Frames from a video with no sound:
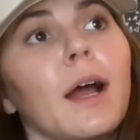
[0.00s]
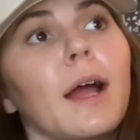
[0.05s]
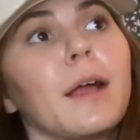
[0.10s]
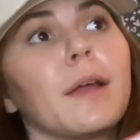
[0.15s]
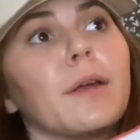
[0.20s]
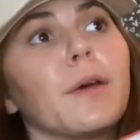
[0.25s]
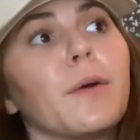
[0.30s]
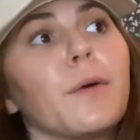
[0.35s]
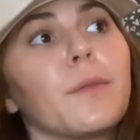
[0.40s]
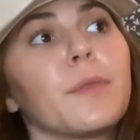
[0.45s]
I
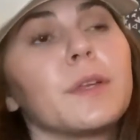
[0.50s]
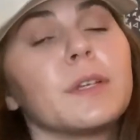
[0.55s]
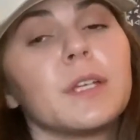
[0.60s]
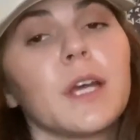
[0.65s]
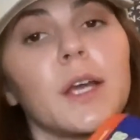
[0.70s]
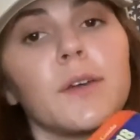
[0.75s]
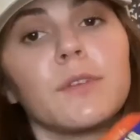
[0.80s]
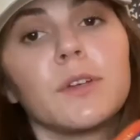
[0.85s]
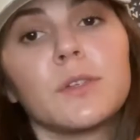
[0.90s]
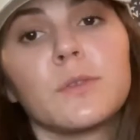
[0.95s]
know the
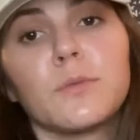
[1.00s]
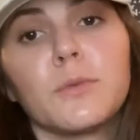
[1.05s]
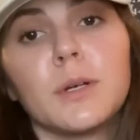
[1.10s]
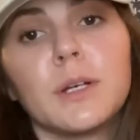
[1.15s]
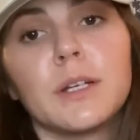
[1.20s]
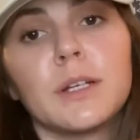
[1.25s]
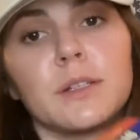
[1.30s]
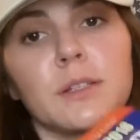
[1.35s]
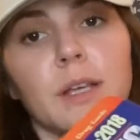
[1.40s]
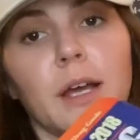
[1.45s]
Davis
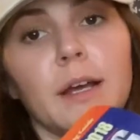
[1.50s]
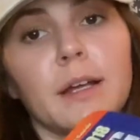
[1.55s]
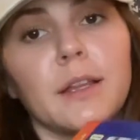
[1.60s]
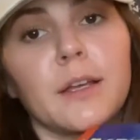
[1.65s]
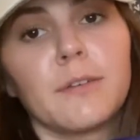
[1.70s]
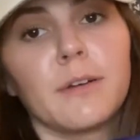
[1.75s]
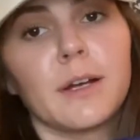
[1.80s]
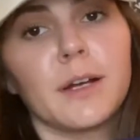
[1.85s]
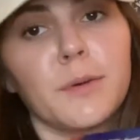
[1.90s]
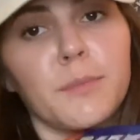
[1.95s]
one is
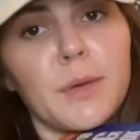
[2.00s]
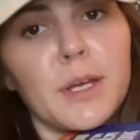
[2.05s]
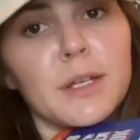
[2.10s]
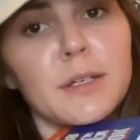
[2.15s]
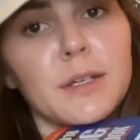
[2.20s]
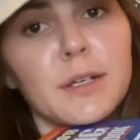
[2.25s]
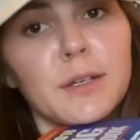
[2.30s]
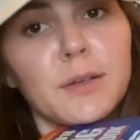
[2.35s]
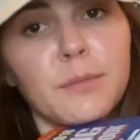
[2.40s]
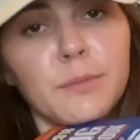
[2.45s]
highly
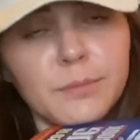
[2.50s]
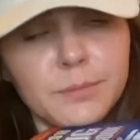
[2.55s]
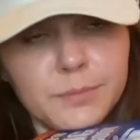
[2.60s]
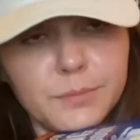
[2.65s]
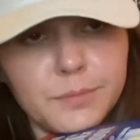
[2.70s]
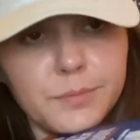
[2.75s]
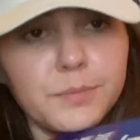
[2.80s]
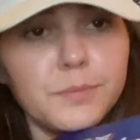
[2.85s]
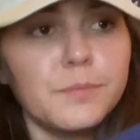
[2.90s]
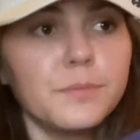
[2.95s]
recommended.
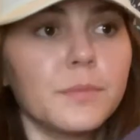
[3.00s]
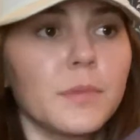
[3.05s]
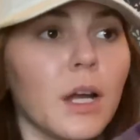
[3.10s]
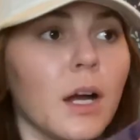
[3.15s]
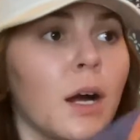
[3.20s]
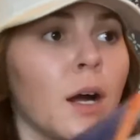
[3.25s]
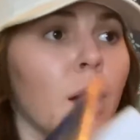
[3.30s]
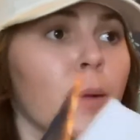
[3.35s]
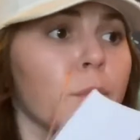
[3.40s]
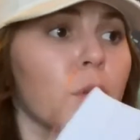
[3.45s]

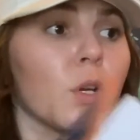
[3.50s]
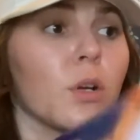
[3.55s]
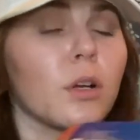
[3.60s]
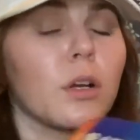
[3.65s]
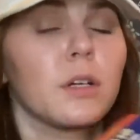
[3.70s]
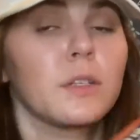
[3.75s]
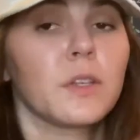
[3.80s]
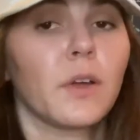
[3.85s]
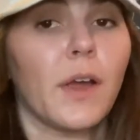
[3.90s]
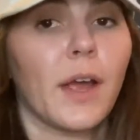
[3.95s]
You
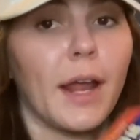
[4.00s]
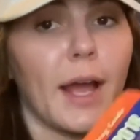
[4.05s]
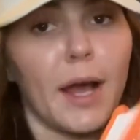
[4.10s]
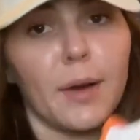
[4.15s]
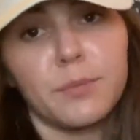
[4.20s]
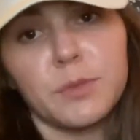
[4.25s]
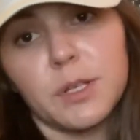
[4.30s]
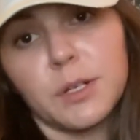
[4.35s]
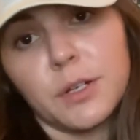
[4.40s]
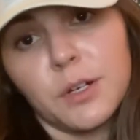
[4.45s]
could also get
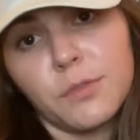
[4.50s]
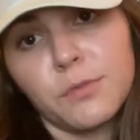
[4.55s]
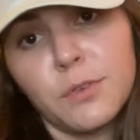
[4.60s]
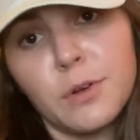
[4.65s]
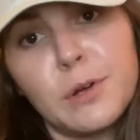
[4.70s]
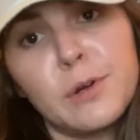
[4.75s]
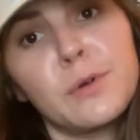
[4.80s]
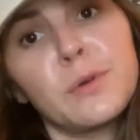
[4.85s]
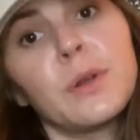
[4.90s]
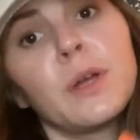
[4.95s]
apps on your
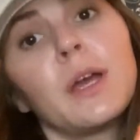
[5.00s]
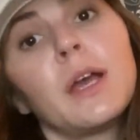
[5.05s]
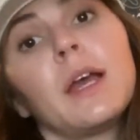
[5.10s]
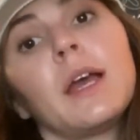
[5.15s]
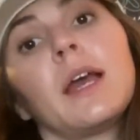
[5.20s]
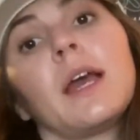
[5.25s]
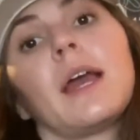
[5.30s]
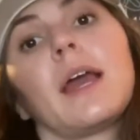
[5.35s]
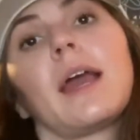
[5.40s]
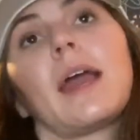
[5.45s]
phone,
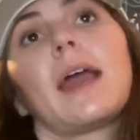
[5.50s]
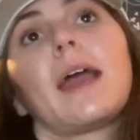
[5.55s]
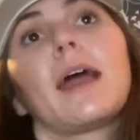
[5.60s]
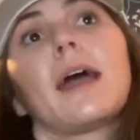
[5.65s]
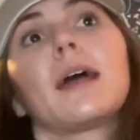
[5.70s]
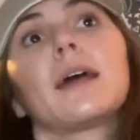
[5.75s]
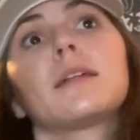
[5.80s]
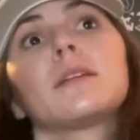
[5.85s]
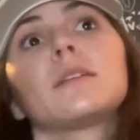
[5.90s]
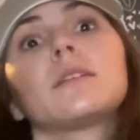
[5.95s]

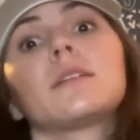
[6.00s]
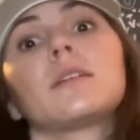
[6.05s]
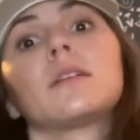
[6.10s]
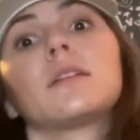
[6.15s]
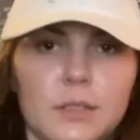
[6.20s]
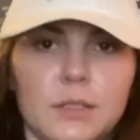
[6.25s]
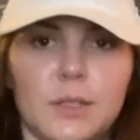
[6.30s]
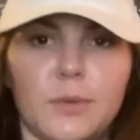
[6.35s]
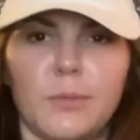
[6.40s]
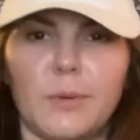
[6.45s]
and
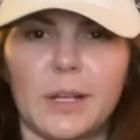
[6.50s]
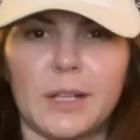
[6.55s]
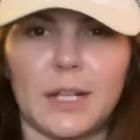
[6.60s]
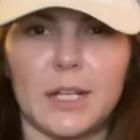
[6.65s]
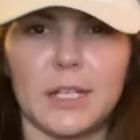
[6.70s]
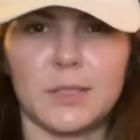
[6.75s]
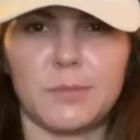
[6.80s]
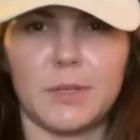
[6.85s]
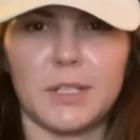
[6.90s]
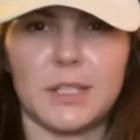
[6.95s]
some of my
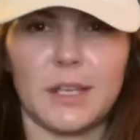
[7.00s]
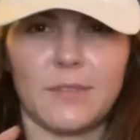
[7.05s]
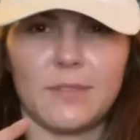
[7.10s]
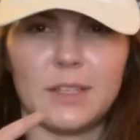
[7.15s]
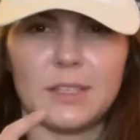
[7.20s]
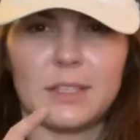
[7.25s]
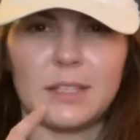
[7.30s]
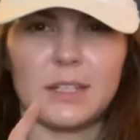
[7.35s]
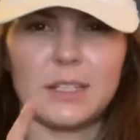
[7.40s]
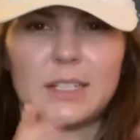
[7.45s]
classmates have
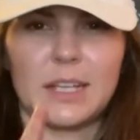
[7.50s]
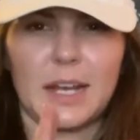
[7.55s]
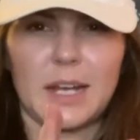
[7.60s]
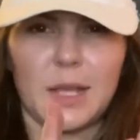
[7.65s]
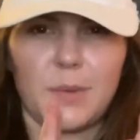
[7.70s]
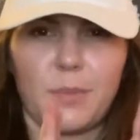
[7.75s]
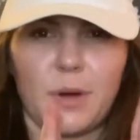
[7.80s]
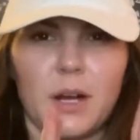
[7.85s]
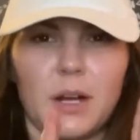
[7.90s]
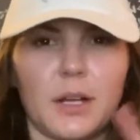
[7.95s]
this little
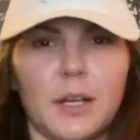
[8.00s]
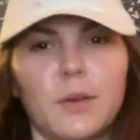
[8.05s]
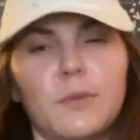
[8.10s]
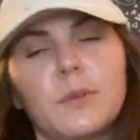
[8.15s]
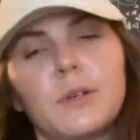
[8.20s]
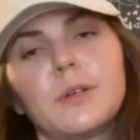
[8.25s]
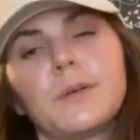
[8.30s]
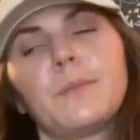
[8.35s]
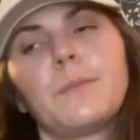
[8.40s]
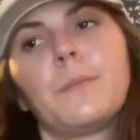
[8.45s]
tiny pocket
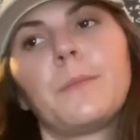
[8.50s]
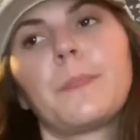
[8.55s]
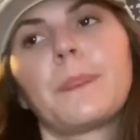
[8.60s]
one.